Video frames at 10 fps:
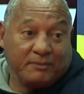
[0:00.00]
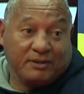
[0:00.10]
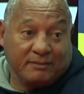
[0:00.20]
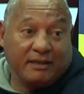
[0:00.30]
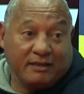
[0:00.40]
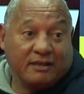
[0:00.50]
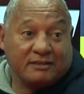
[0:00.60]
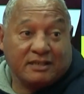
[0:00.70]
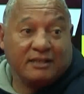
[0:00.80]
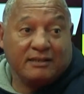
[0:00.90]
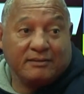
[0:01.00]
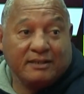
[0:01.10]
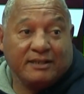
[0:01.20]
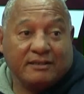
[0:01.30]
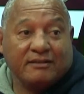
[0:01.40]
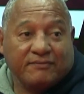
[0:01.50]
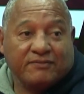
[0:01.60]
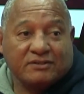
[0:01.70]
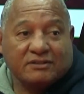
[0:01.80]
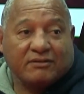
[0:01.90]
I mean, actually lead in the
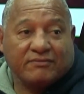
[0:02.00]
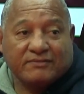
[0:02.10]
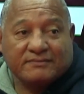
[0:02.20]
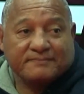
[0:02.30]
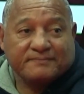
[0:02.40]
first half.